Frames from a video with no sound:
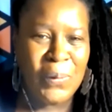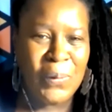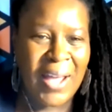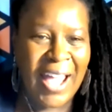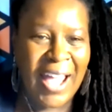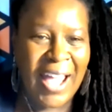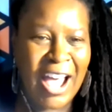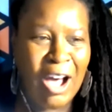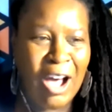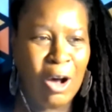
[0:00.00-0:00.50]

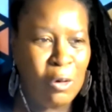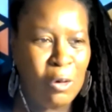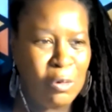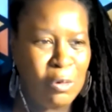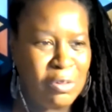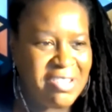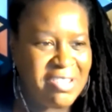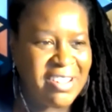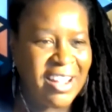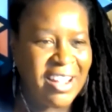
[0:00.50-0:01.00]
how
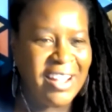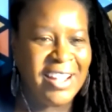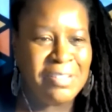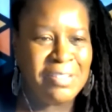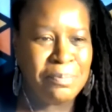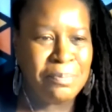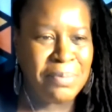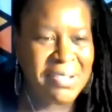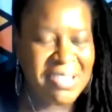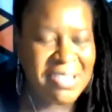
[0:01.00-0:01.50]

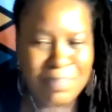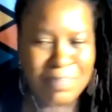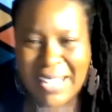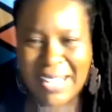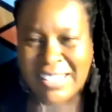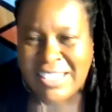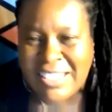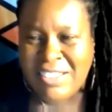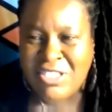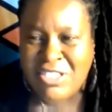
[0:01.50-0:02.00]
certain
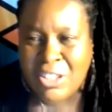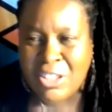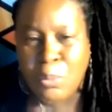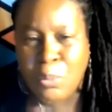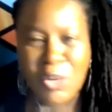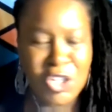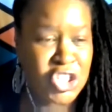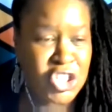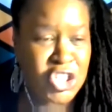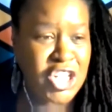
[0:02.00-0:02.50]
perspectives that
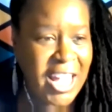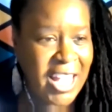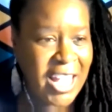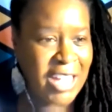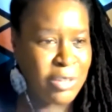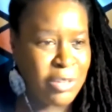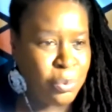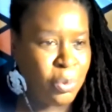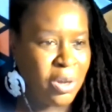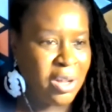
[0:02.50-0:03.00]
we
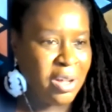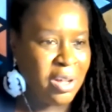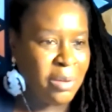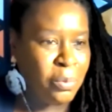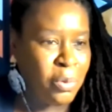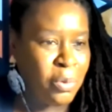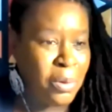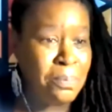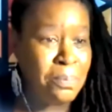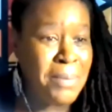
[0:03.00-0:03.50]
shared were
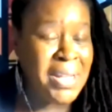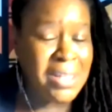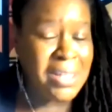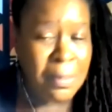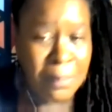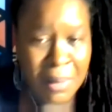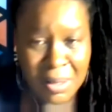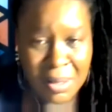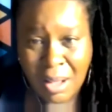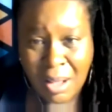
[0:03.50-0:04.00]

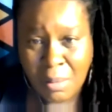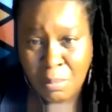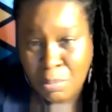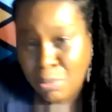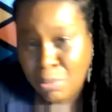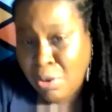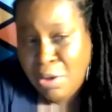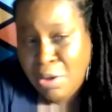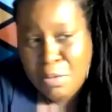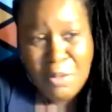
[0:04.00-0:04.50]

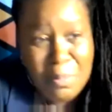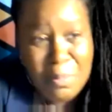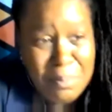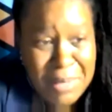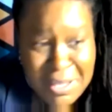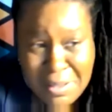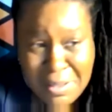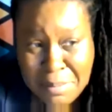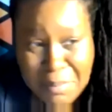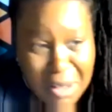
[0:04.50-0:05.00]

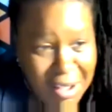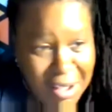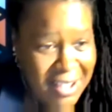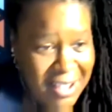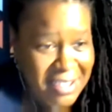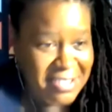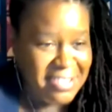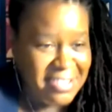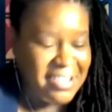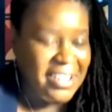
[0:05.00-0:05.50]

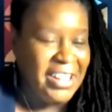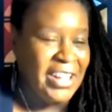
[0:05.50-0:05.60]
minimized,